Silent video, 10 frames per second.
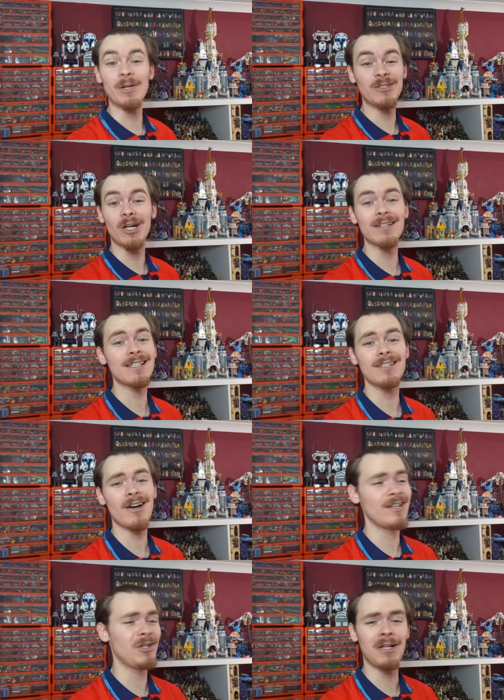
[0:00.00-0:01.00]
But chances
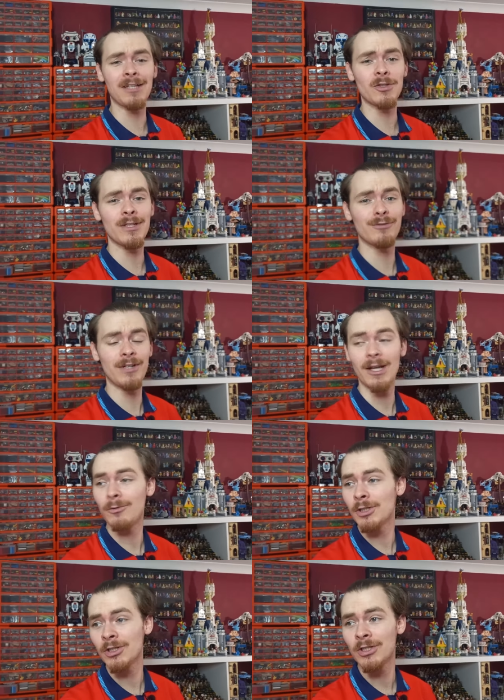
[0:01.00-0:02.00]
are you clicked on this video
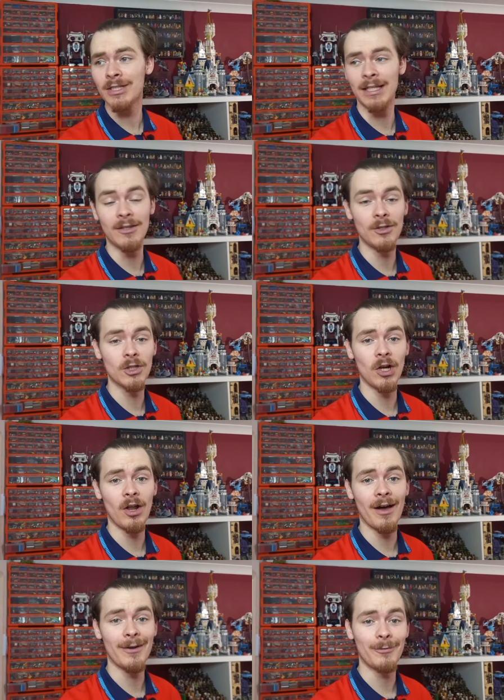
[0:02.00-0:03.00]
just to see the
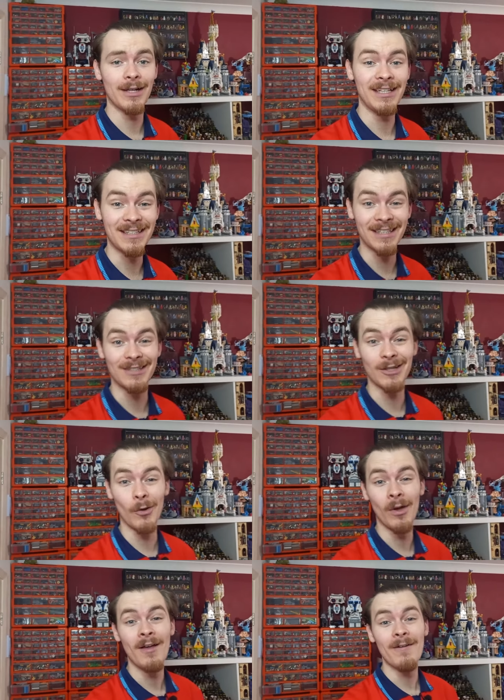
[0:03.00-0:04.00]
July releases.
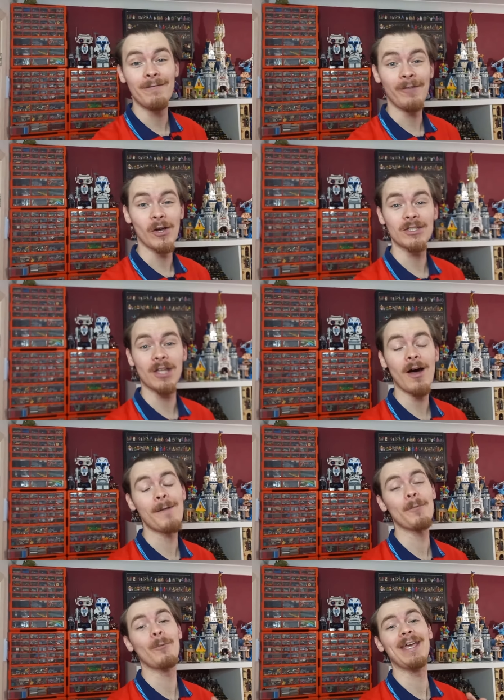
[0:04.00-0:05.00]
So first
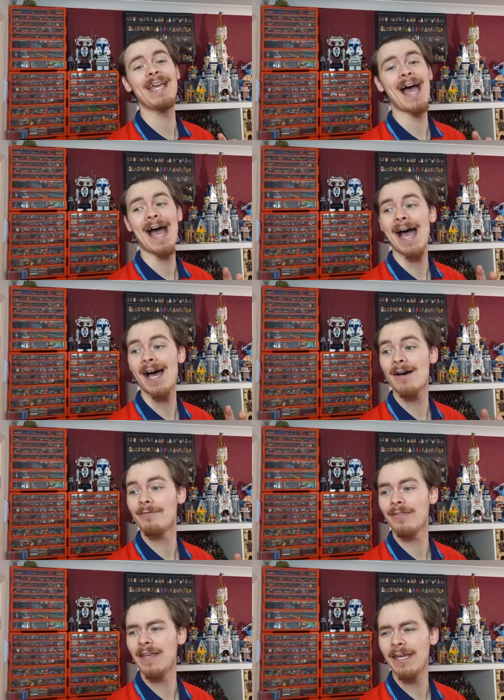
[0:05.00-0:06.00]
up, we
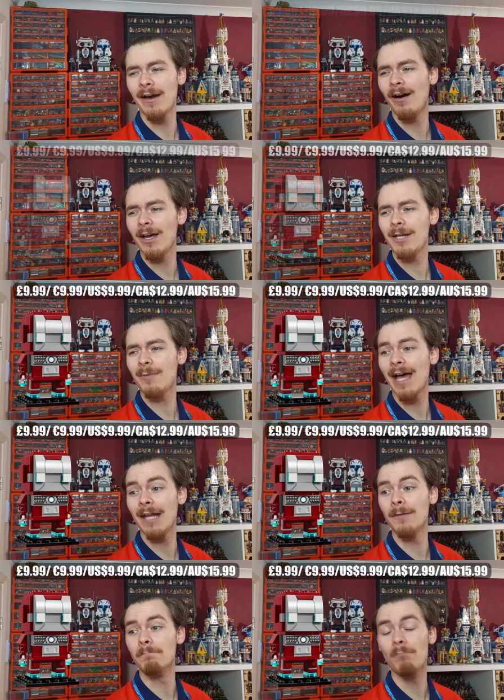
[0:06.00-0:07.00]
have the Iron
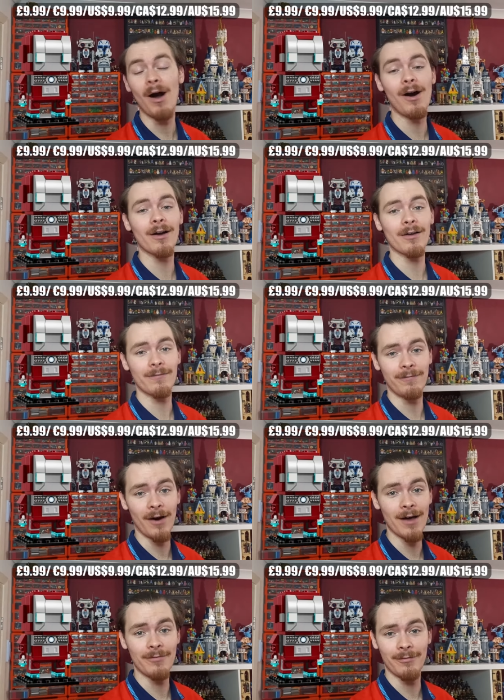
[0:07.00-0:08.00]
Man Mark
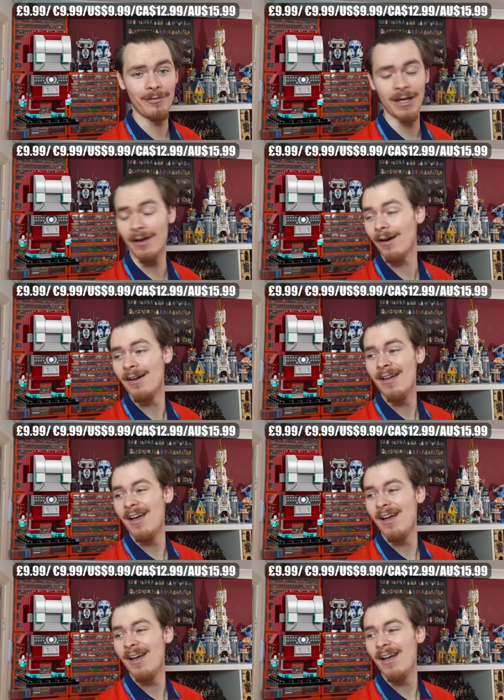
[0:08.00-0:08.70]
V figure.